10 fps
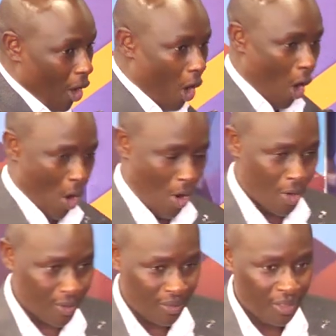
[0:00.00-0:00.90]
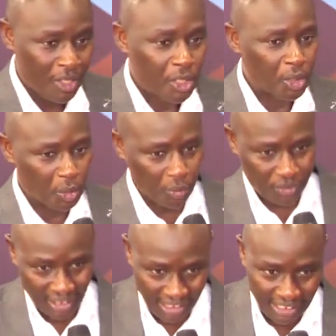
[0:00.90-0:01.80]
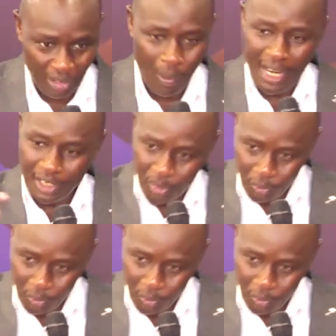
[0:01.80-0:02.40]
Or do you think the one